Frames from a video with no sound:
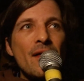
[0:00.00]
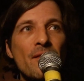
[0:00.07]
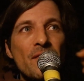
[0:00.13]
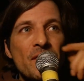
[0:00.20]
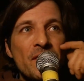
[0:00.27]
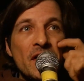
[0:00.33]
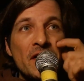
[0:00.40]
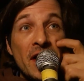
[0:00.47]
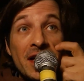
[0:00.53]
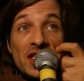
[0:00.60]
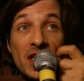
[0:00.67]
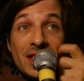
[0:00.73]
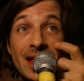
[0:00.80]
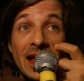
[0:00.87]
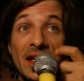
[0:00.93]
they're not
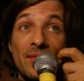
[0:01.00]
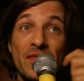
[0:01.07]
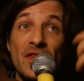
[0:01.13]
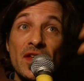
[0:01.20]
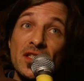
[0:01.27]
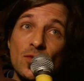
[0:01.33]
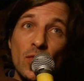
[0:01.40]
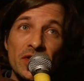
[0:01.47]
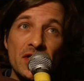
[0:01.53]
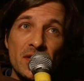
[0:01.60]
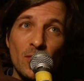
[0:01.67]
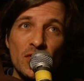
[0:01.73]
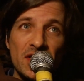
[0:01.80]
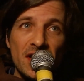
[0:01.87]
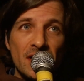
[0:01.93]
just like this one is
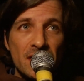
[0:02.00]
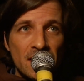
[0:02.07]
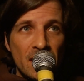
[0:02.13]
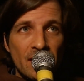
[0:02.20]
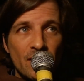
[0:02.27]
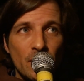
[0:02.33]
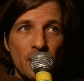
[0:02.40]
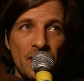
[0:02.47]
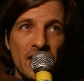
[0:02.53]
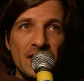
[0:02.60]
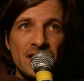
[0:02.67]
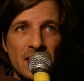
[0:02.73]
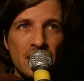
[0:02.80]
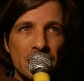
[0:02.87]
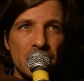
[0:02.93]
more sensitive or
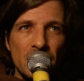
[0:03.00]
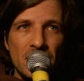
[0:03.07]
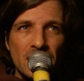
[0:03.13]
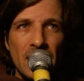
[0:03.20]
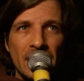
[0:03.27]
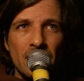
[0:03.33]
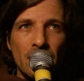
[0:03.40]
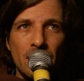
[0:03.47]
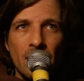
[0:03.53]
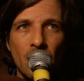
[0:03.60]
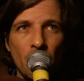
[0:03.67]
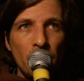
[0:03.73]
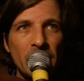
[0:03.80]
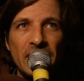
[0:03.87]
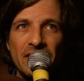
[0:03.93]
this. They're just like
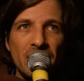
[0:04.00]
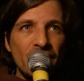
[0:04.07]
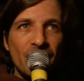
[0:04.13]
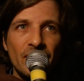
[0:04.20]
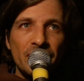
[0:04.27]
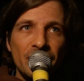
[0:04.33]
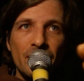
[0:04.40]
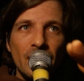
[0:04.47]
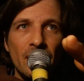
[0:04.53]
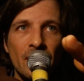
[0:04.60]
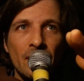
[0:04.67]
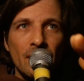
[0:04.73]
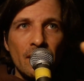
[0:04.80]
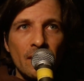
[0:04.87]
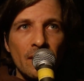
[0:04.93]
complete different
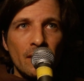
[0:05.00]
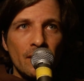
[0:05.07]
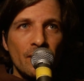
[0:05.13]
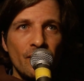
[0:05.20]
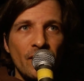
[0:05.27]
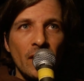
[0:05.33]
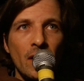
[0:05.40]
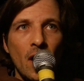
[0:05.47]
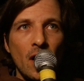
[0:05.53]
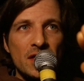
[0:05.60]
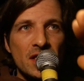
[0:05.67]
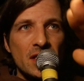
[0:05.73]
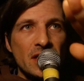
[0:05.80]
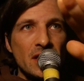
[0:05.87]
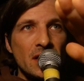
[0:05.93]

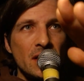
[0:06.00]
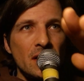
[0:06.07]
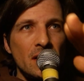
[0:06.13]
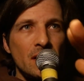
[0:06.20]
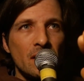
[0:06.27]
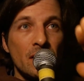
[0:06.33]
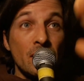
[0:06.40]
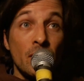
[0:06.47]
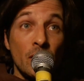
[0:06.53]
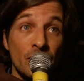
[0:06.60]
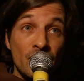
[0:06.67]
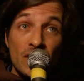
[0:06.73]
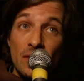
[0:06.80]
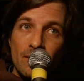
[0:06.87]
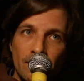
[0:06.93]
velocity
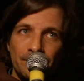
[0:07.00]
curves.